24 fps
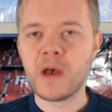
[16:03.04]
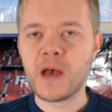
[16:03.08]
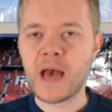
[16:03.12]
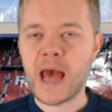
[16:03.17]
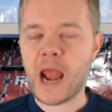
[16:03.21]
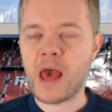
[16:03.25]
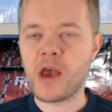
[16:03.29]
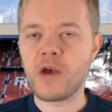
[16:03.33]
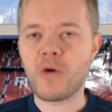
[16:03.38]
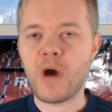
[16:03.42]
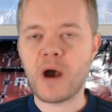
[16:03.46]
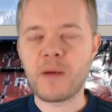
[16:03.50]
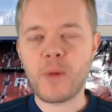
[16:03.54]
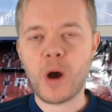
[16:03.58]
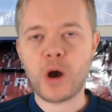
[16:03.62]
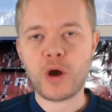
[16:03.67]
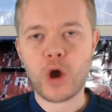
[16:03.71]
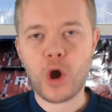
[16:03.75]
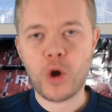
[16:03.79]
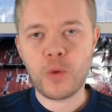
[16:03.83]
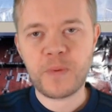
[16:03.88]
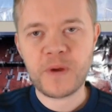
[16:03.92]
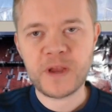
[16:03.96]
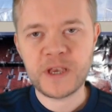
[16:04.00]
Hello, I'm Mark
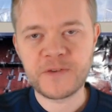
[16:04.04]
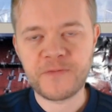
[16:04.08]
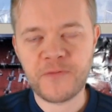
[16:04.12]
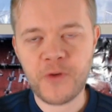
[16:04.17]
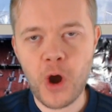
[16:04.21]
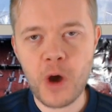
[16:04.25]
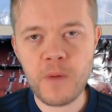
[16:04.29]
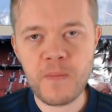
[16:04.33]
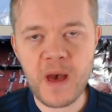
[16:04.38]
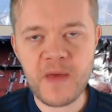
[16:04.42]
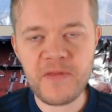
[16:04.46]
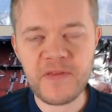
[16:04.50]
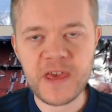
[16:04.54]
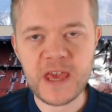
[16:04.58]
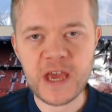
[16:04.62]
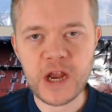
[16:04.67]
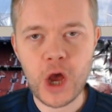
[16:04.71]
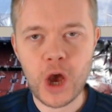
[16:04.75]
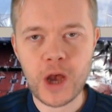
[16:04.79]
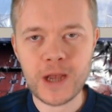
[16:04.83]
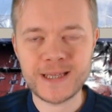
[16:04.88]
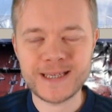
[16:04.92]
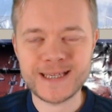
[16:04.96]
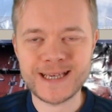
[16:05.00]
Goldbridge from the
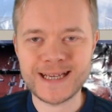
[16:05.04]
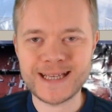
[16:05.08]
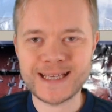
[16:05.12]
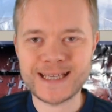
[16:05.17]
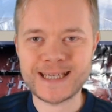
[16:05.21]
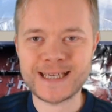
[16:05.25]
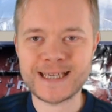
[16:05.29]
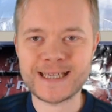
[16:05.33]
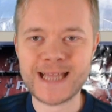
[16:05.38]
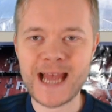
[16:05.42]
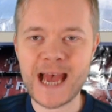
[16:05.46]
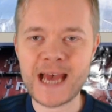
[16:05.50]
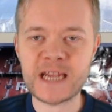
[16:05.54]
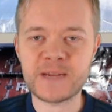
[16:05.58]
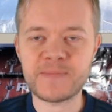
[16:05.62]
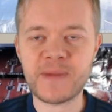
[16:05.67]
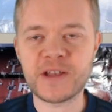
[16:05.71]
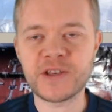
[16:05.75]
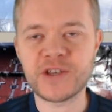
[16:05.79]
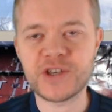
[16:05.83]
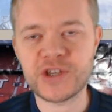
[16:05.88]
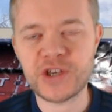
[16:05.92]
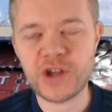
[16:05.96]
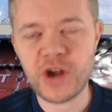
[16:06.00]
United Stand,
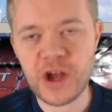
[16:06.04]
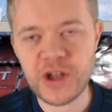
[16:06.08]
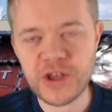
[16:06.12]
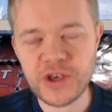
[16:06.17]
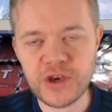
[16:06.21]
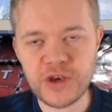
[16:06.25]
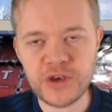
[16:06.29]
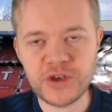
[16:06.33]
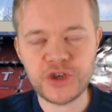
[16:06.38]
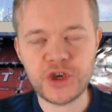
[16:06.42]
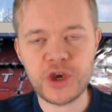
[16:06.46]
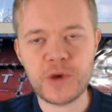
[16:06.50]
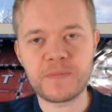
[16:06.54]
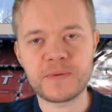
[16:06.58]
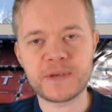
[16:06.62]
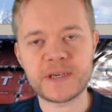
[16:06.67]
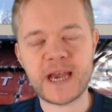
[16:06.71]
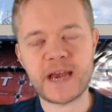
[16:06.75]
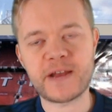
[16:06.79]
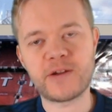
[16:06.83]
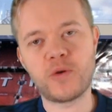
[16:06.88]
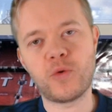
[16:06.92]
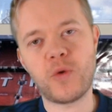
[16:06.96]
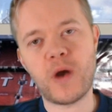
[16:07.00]
Manchester United YouTube
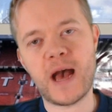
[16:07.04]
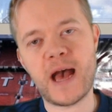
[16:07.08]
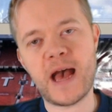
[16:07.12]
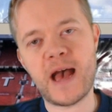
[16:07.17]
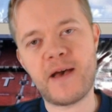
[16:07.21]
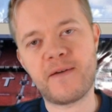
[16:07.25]
channel.